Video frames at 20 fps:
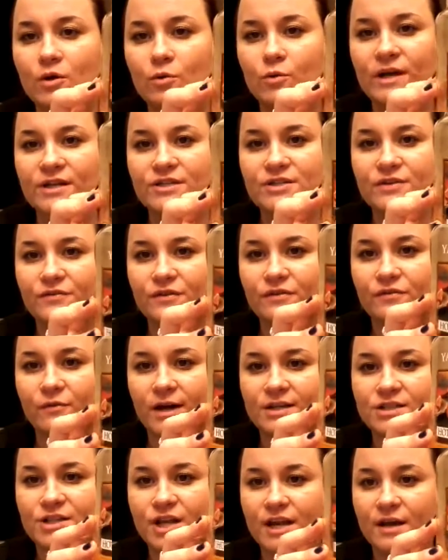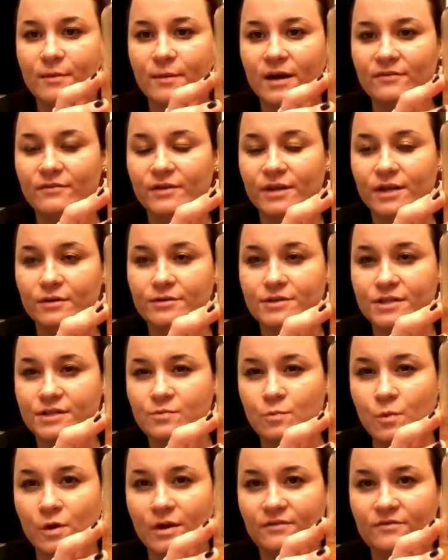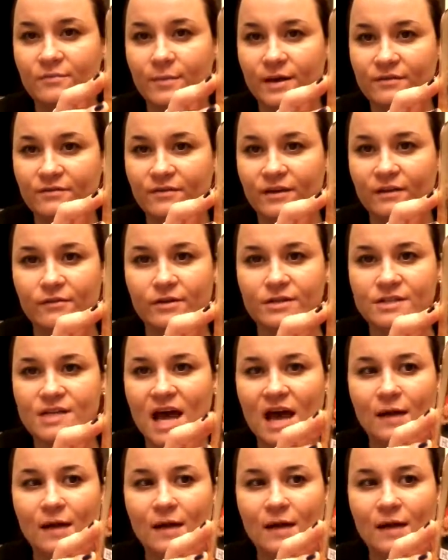which, if you've watched any of my videos, is one of my favorites.